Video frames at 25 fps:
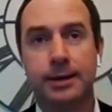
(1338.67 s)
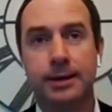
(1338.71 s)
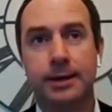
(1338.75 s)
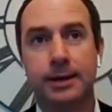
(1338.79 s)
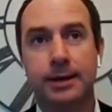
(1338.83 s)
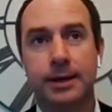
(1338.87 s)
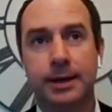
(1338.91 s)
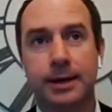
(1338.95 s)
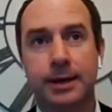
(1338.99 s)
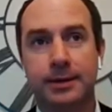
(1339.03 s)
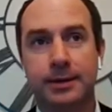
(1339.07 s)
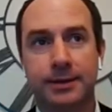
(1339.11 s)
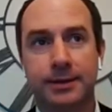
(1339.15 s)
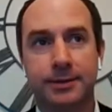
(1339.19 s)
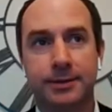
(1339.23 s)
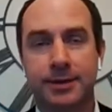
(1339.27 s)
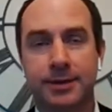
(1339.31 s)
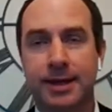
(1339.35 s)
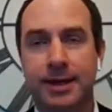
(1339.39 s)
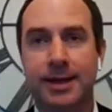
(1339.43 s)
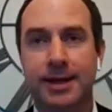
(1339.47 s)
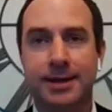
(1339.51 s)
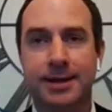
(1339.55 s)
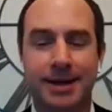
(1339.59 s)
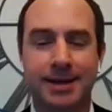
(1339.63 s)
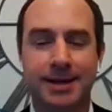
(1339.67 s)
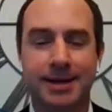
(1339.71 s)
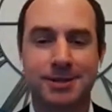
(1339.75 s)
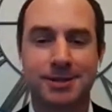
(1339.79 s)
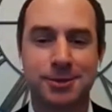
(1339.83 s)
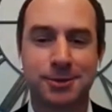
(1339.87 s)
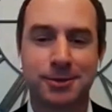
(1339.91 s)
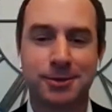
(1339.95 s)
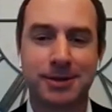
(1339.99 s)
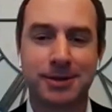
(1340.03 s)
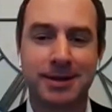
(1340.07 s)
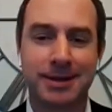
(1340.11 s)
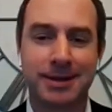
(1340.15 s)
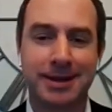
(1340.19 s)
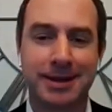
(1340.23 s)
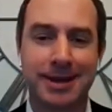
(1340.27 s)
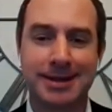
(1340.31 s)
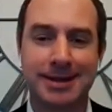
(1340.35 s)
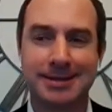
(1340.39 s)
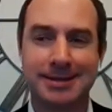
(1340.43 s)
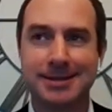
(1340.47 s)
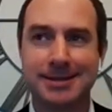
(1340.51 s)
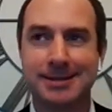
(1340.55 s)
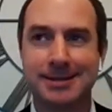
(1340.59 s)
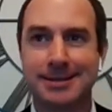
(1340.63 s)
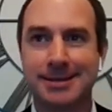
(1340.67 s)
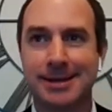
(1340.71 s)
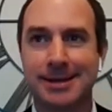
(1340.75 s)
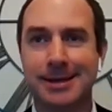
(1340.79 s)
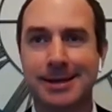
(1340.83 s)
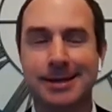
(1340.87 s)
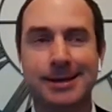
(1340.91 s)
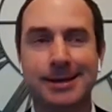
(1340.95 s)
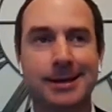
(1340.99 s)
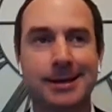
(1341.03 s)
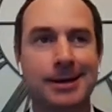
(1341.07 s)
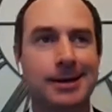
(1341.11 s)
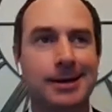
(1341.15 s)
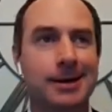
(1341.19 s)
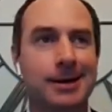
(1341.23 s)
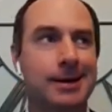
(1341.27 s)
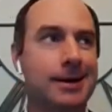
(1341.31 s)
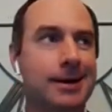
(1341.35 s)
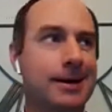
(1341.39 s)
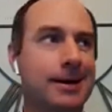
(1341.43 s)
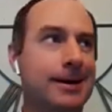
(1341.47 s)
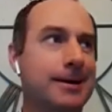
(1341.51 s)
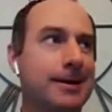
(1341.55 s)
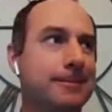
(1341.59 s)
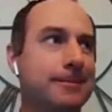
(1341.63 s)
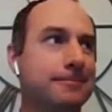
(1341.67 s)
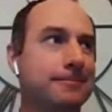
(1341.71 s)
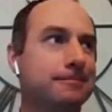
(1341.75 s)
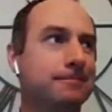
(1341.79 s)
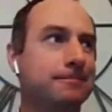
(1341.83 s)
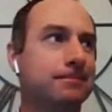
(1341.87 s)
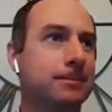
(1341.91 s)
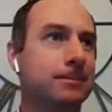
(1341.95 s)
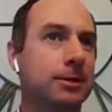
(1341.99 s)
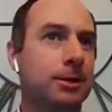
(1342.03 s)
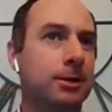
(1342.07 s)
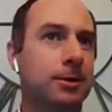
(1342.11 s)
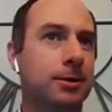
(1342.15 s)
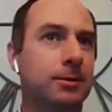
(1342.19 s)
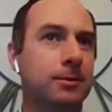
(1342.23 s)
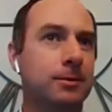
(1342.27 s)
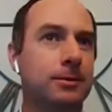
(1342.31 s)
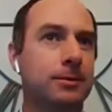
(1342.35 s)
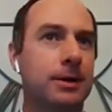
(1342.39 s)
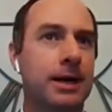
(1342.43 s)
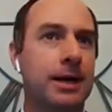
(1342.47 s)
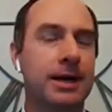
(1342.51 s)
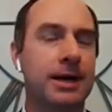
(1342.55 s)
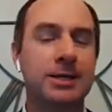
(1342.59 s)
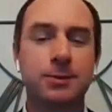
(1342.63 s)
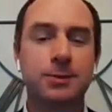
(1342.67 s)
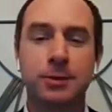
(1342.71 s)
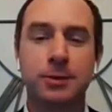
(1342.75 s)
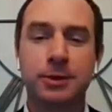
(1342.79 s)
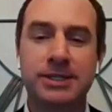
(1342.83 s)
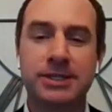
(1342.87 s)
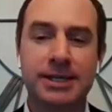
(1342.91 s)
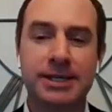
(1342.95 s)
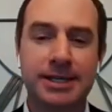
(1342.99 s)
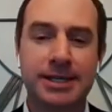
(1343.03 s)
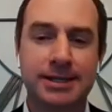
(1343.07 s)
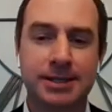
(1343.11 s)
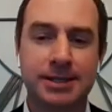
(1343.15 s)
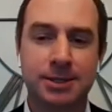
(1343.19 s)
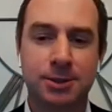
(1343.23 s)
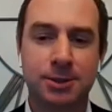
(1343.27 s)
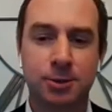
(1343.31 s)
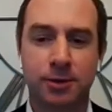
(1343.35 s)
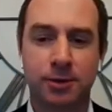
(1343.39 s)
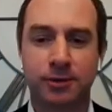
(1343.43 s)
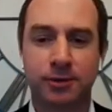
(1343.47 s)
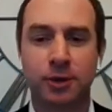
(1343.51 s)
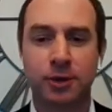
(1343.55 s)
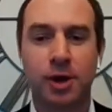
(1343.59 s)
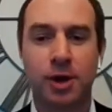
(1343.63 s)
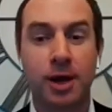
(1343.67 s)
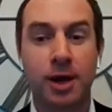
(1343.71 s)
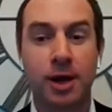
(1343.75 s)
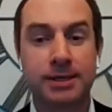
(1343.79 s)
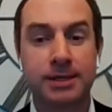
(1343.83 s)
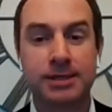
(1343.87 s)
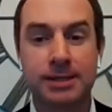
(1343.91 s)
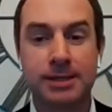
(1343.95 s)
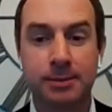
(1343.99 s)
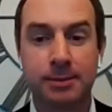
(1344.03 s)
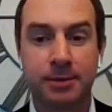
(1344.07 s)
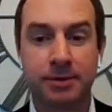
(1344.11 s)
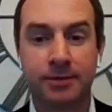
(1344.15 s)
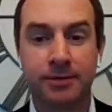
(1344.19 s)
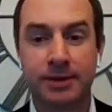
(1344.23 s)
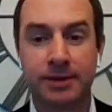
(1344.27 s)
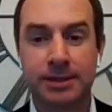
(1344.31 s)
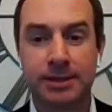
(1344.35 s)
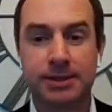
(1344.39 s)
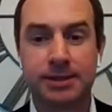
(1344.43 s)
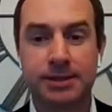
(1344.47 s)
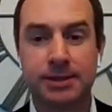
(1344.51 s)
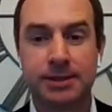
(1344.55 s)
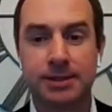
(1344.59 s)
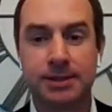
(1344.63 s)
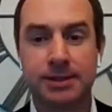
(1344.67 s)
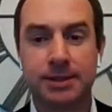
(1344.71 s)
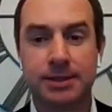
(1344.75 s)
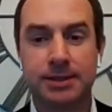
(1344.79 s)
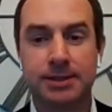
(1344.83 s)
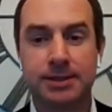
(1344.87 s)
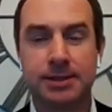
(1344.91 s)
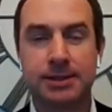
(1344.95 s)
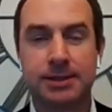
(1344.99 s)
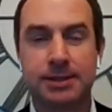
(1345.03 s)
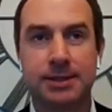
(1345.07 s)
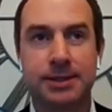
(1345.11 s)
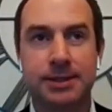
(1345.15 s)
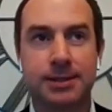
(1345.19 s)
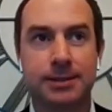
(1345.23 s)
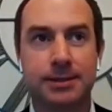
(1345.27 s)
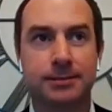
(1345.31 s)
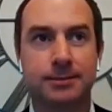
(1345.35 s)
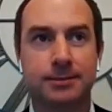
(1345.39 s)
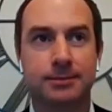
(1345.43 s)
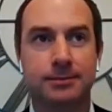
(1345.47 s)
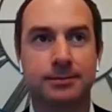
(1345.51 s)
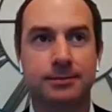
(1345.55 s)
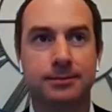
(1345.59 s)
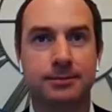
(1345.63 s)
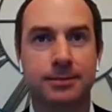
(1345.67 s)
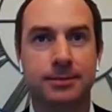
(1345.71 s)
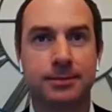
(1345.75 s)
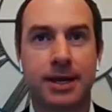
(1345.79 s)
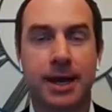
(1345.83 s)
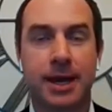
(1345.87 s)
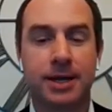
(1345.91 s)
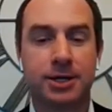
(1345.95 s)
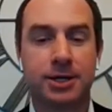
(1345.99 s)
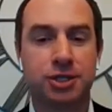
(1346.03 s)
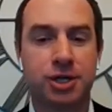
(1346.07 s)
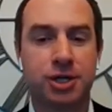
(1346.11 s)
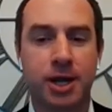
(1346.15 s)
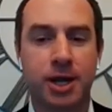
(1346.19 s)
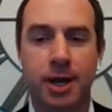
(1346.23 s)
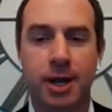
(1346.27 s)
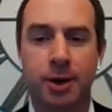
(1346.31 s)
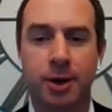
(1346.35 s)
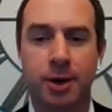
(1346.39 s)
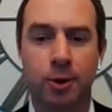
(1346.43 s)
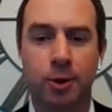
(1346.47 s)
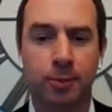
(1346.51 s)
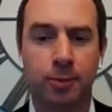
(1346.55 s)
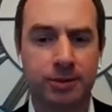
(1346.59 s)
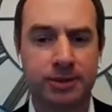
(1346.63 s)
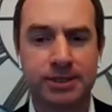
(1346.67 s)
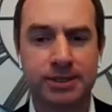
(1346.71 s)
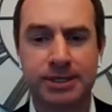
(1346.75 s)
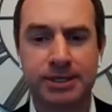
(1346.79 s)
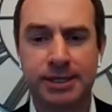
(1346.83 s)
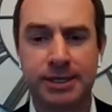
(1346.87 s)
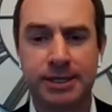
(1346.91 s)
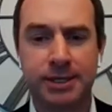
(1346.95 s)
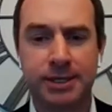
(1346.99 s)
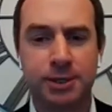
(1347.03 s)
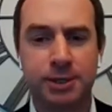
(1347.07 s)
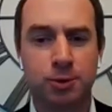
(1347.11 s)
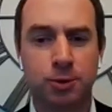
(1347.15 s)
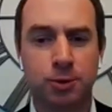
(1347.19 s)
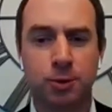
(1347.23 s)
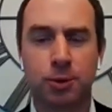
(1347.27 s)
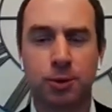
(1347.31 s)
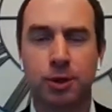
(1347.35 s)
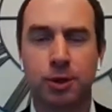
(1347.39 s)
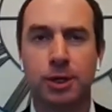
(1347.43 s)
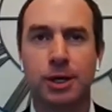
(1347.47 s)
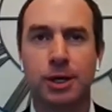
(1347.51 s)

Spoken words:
I think that's certainly the case, is that expertise has sort of lost some of its cachet or prestige, or